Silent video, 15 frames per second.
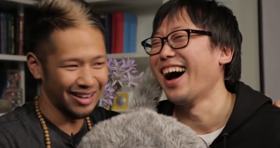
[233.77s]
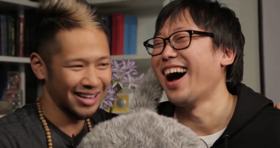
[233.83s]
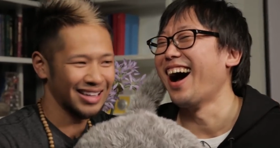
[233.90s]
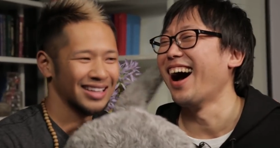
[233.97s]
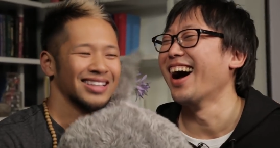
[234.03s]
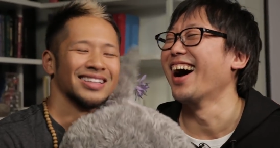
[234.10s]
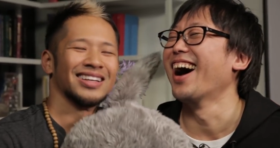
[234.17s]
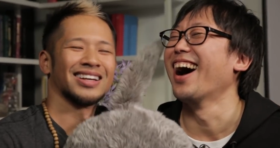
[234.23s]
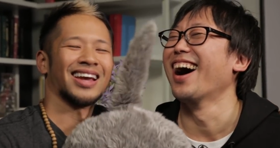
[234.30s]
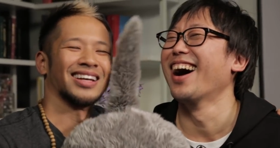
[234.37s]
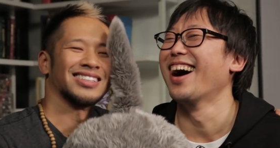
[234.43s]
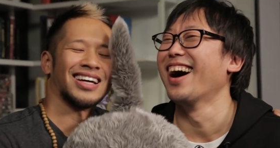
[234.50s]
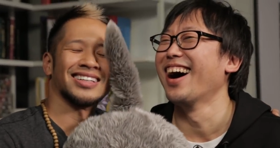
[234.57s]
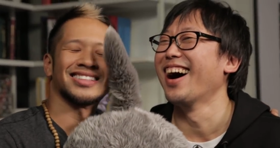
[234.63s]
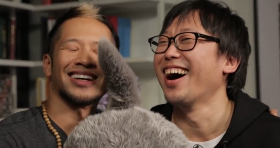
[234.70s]
Speaker 1: ready? Okay,
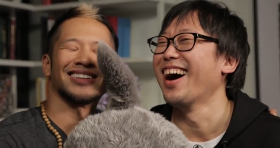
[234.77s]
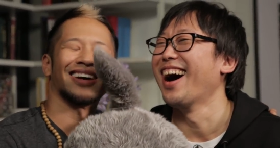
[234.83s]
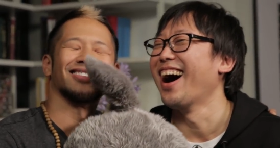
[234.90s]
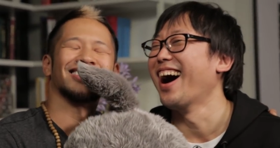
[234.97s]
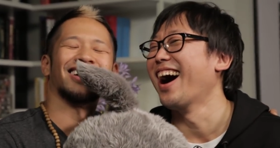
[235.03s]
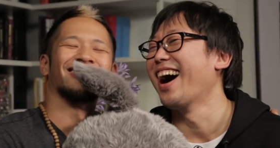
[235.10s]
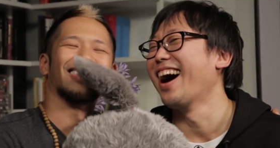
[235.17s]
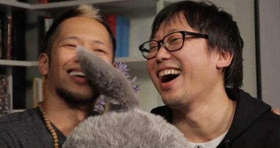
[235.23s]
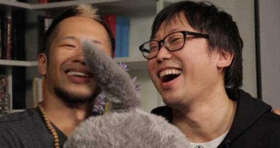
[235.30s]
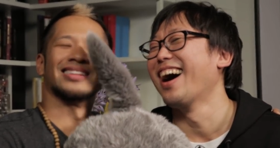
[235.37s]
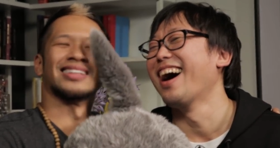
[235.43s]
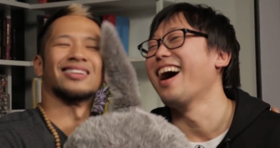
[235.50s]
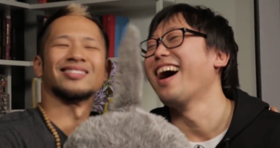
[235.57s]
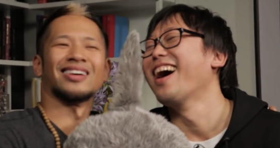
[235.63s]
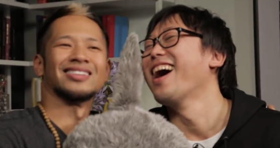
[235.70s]
tap tap tap tap
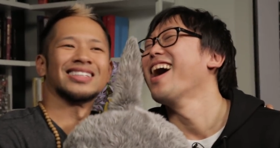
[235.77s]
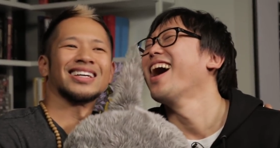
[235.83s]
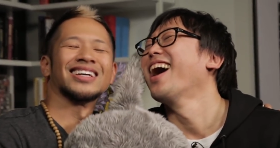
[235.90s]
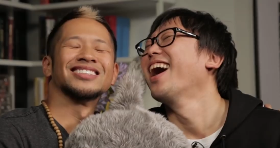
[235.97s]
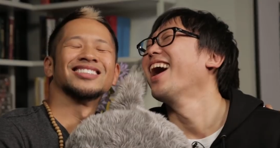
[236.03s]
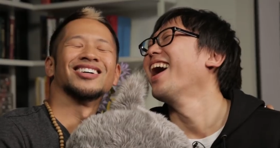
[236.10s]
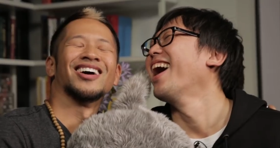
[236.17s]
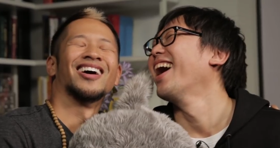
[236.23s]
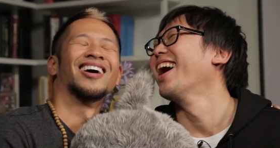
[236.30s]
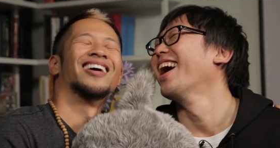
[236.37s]
tap tap to get you.